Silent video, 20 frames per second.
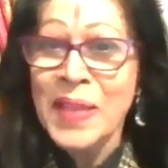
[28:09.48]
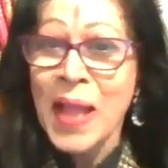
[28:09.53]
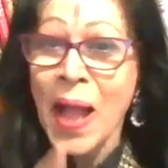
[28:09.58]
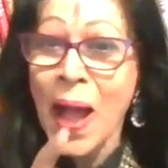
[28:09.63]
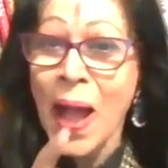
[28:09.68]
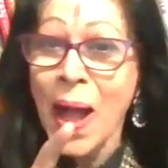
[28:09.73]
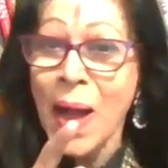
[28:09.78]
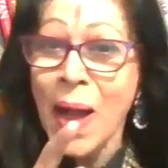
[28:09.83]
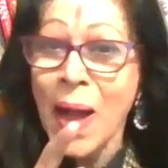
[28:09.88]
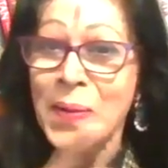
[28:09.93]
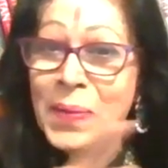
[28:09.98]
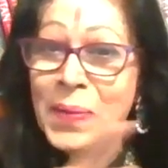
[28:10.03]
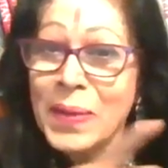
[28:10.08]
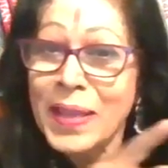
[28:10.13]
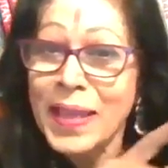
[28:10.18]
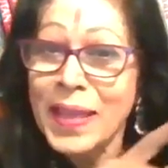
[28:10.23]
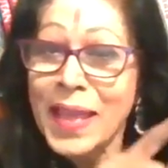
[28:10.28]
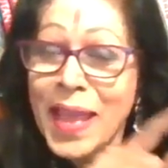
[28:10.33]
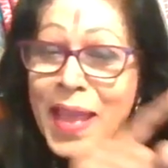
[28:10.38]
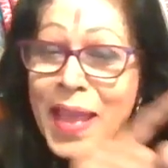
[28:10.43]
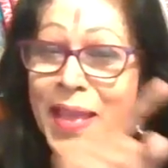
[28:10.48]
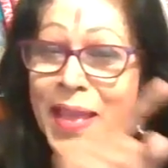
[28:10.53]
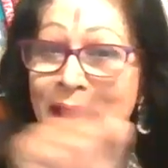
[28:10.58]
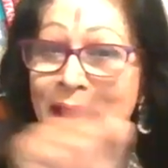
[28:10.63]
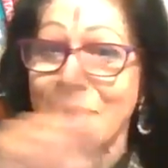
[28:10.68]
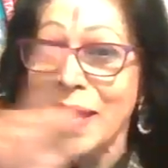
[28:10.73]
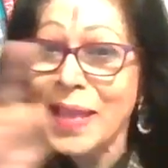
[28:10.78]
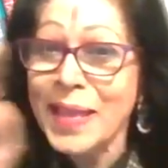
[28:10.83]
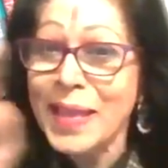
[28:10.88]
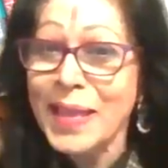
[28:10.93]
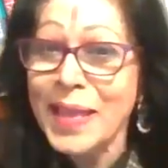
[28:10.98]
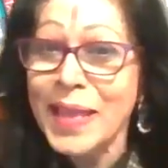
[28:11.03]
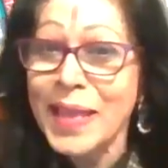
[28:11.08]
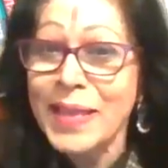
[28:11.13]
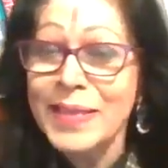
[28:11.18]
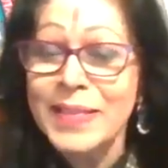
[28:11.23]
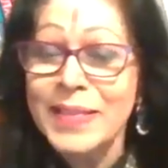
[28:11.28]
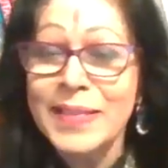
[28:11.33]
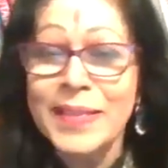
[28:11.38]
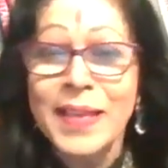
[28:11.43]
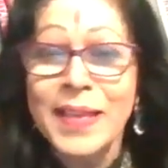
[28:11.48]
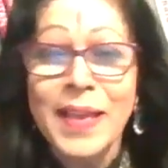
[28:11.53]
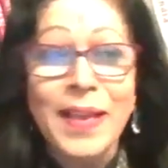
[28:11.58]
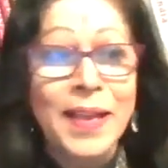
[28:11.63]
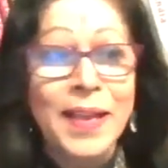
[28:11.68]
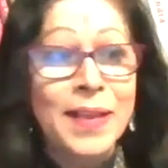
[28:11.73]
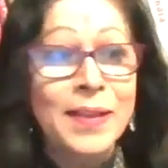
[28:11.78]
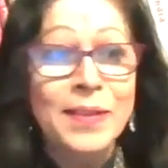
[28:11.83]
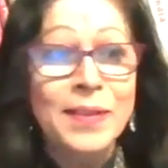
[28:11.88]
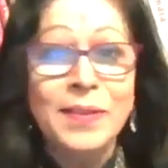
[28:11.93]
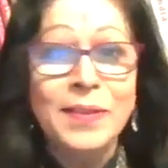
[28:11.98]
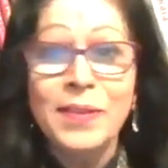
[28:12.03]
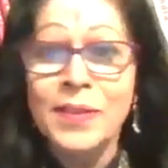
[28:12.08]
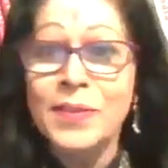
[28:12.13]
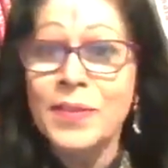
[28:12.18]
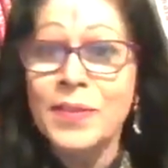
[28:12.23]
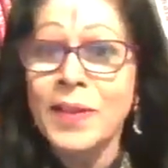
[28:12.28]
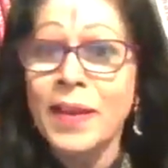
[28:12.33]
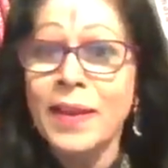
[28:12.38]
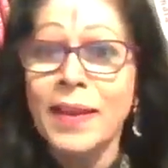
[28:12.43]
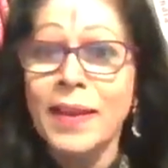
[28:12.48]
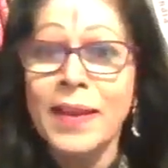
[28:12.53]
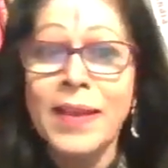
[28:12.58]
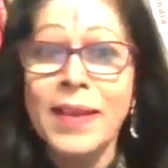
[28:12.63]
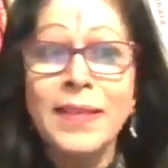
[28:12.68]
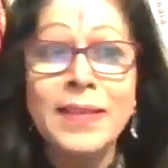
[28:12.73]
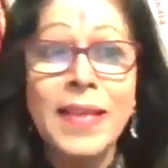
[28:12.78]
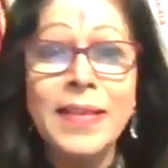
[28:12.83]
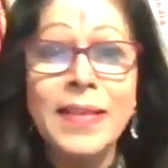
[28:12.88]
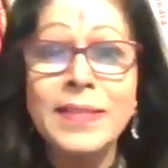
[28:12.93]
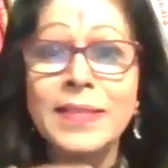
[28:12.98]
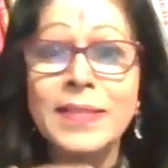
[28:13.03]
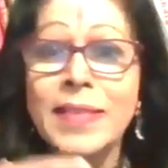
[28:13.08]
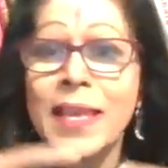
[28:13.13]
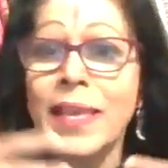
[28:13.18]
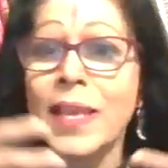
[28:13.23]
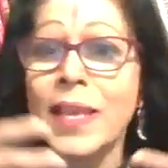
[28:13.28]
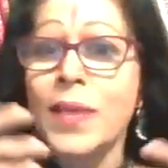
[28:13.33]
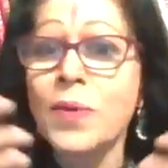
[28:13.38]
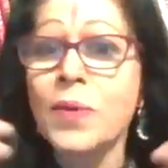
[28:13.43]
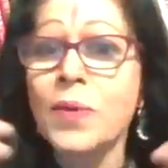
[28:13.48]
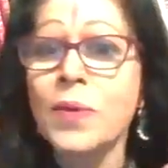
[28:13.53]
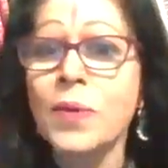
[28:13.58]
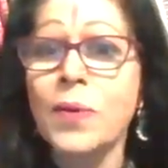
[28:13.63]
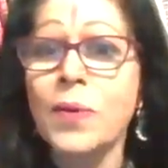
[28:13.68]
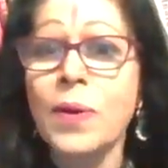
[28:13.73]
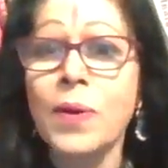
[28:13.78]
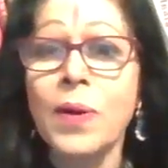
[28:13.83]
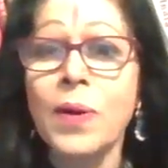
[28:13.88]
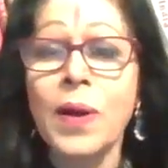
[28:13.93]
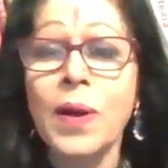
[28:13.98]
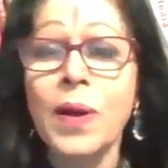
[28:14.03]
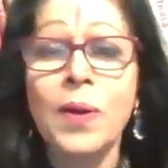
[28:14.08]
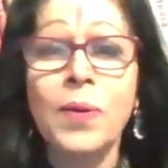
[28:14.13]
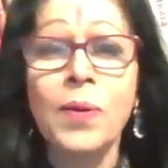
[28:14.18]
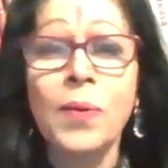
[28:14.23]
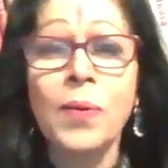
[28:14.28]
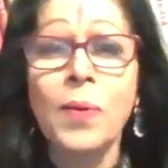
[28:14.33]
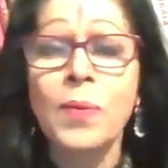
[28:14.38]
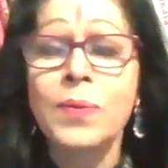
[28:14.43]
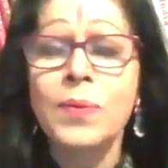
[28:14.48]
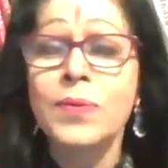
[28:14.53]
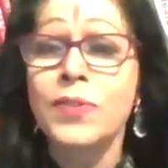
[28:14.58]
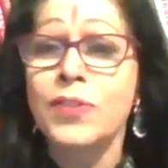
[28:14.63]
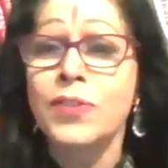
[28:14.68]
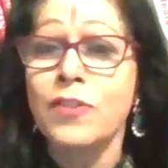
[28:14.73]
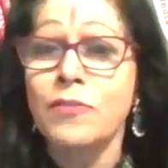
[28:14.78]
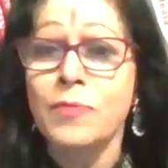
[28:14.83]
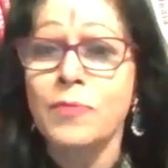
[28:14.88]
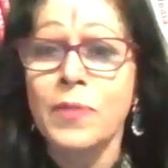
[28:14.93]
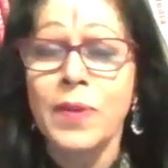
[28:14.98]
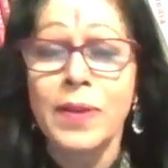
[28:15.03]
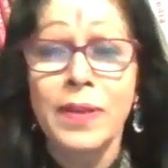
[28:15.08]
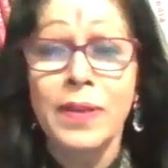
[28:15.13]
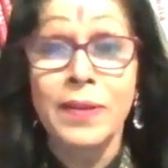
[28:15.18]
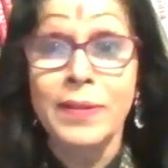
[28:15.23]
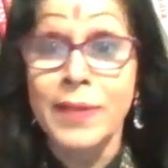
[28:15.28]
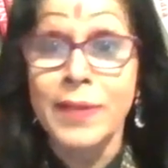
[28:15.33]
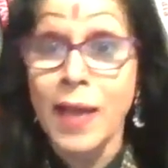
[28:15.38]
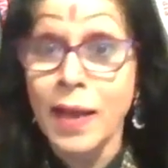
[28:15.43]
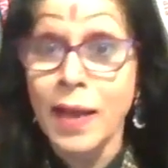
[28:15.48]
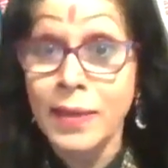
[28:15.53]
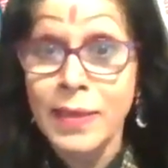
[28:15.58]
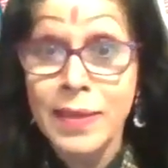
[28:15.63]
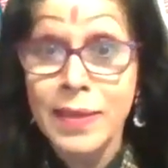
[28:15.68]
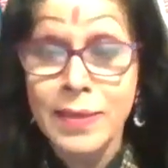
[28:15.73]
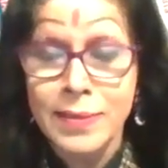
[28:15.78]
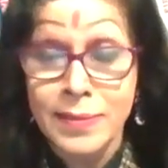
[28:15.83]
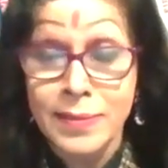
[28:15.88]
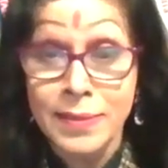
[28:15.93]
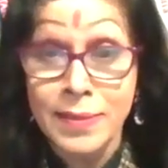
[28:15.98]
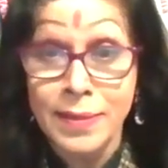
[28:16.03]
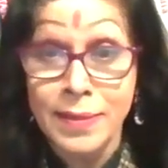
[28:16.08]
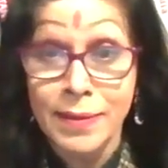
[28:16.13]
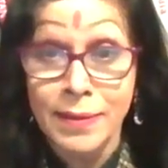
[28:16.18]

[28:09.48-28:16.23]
How it has taken a host of ragas.